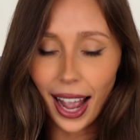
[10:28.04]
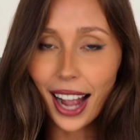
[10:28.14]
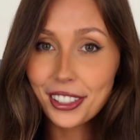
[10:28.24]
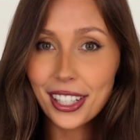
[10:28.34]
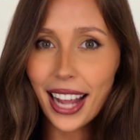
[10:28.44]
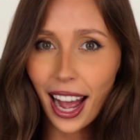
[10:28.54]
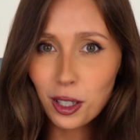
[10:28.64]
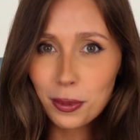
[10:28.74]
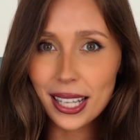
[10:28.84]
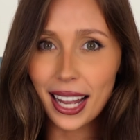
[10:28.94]
It actually
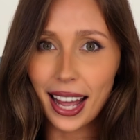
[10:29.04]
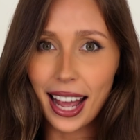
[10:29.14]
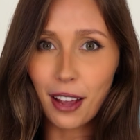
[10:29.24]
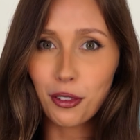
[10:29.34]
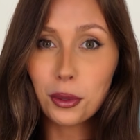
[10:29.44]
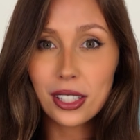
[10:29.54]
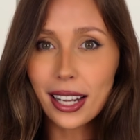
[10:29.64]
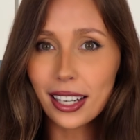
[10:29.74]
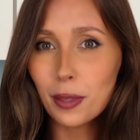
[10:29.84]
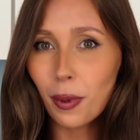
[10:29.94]
helps here if your
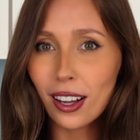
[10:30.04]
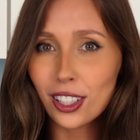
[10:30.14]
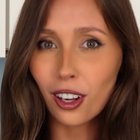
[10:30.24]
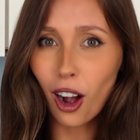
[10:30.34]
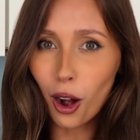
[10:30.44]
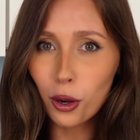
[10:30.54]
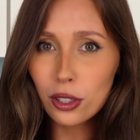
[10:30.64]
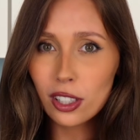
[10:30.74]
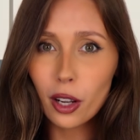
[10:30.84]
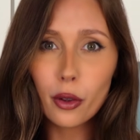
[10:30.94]
Snickers bars are
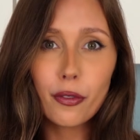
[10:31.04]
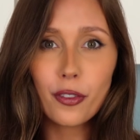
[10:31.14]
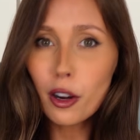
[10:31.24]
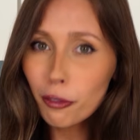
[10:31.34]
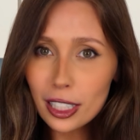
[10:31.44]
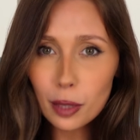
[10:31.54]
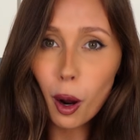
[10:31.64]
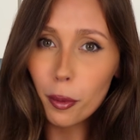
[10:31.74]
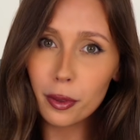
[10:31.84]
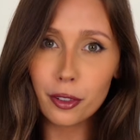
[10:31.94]
cold, so feel free to
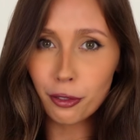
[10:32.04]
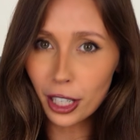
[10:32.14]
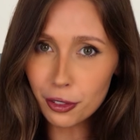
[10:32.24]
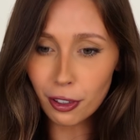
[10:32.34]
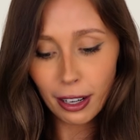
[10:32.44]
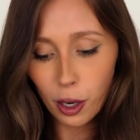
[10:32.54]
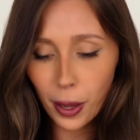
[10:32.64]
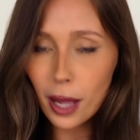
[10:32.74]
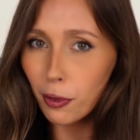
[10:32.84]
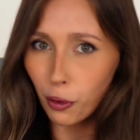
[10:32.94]
pop them in the fridge for a little
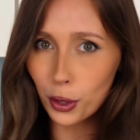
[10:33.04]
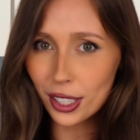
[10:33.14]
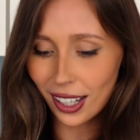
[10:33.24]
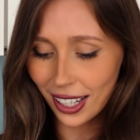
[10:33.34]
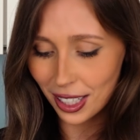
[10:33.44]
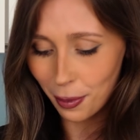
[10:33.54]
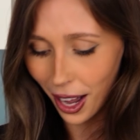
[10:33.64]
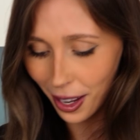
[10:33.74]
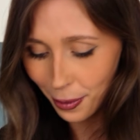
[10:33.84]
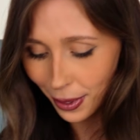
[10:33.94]
bit before you slice them
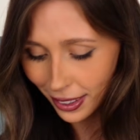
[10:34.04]
up.